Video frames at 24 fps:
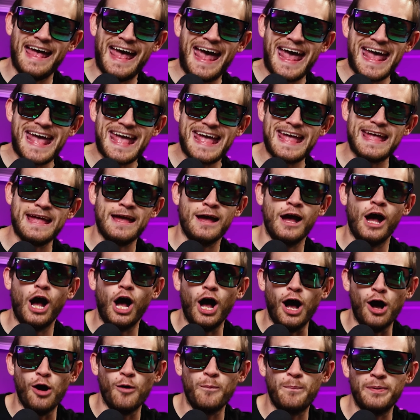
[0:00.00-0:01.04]
Hey,
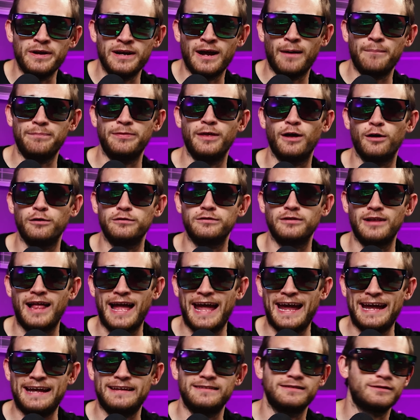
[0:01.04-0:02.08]
open up those
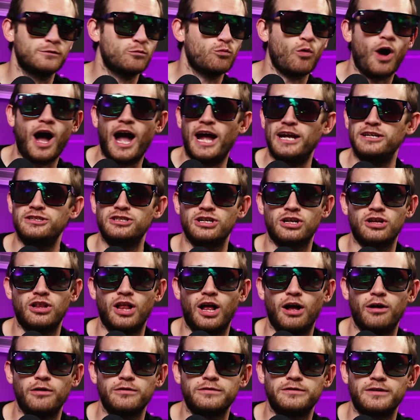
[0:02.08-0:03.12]
lanes. Why'd you
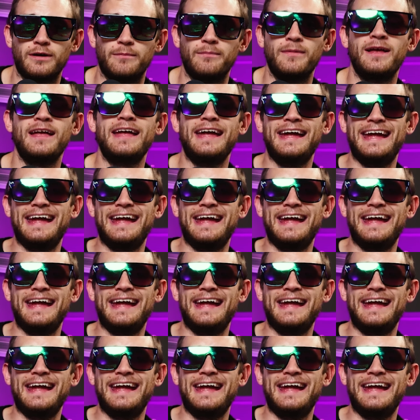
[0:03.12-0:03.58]
close them?